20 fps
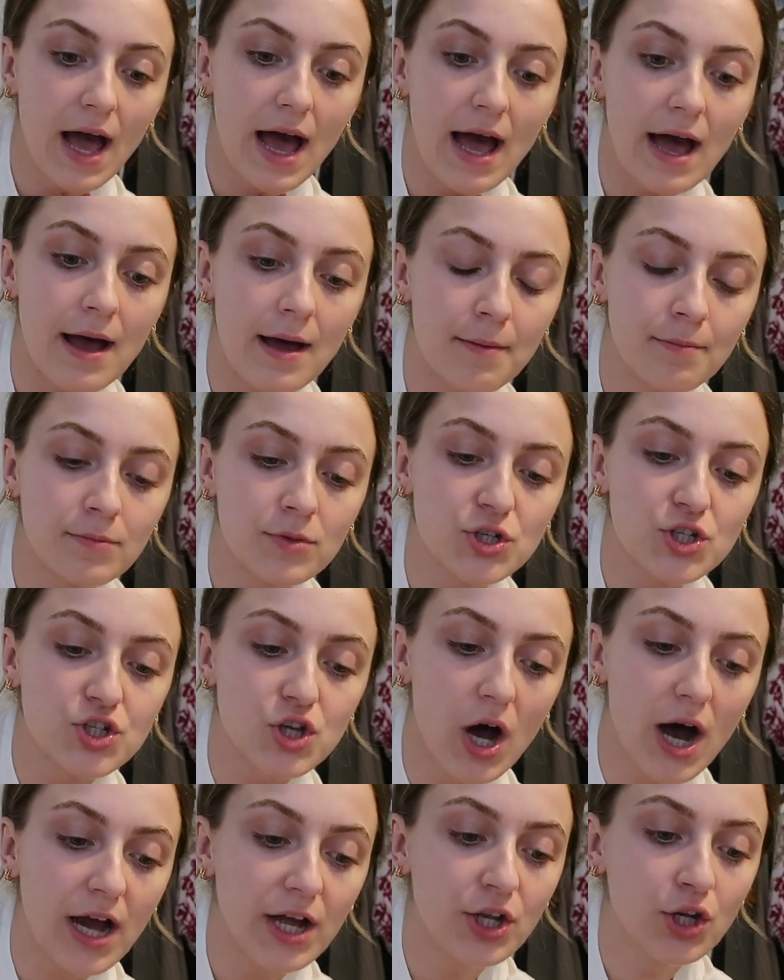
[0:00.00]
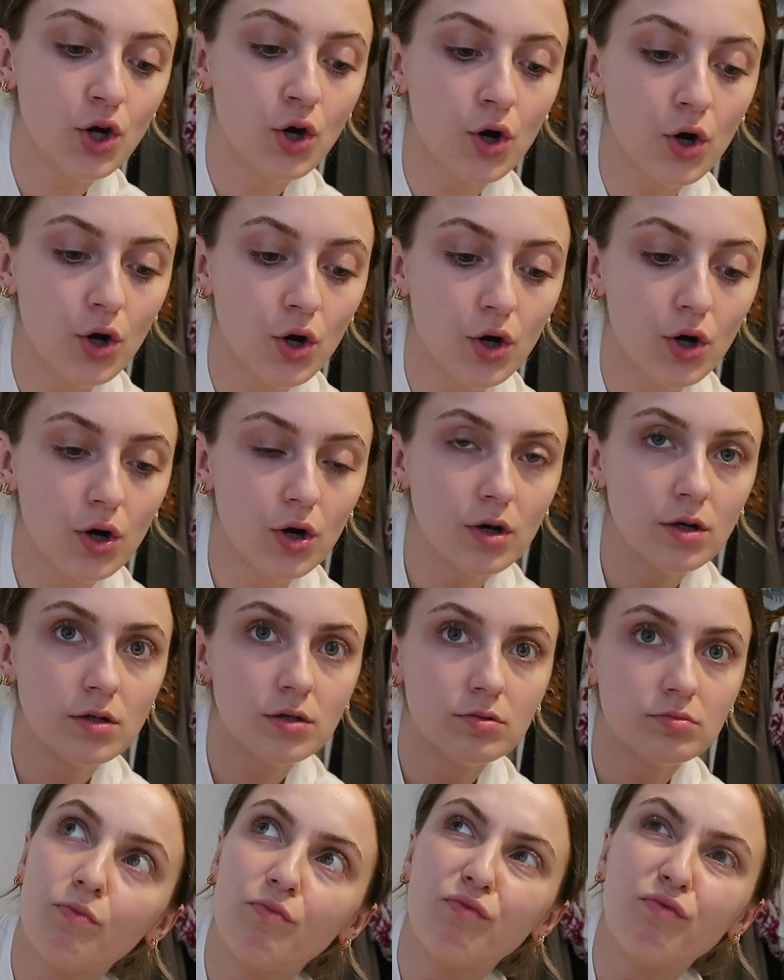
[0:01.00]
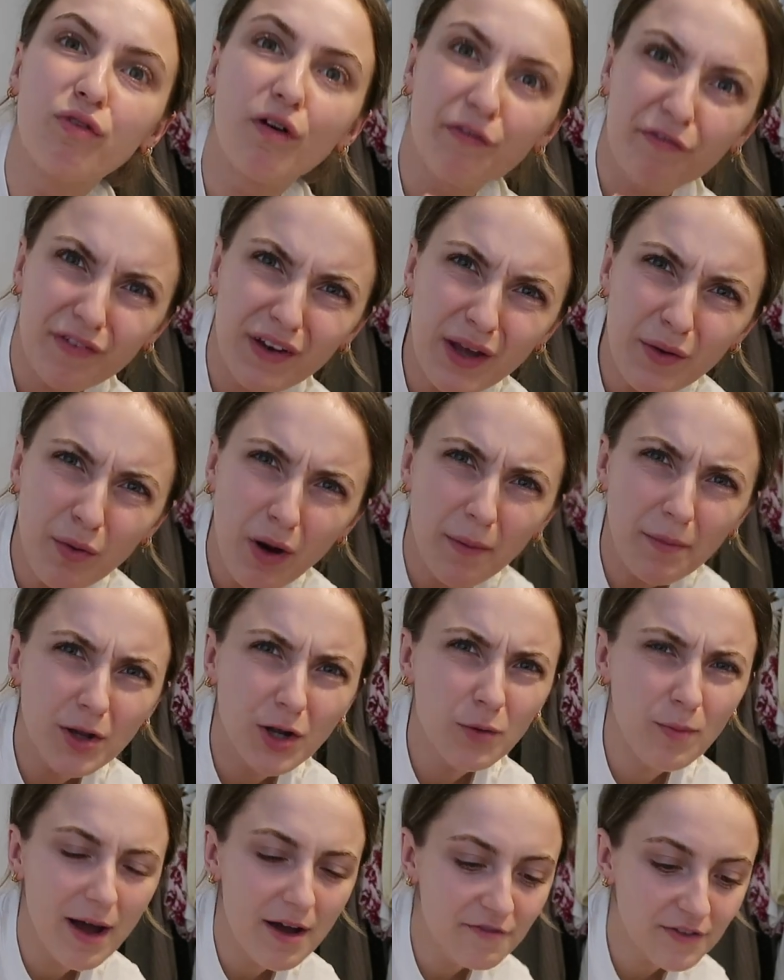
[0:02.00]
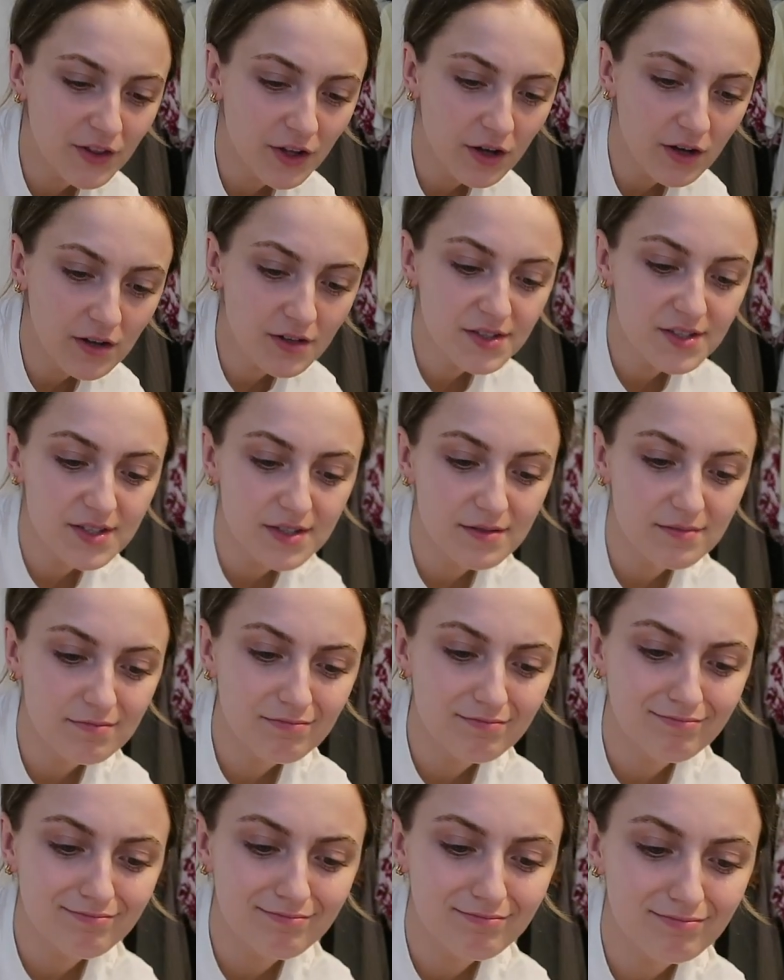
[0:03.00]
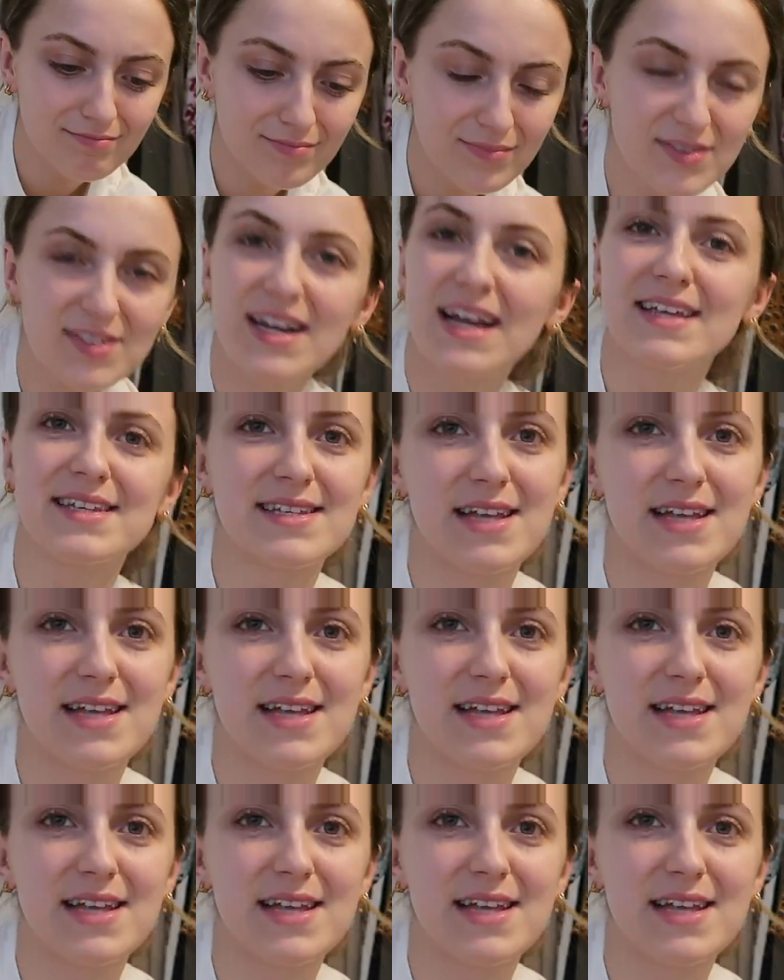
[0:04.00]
So I know roughly what I'm going to wear for those. So let's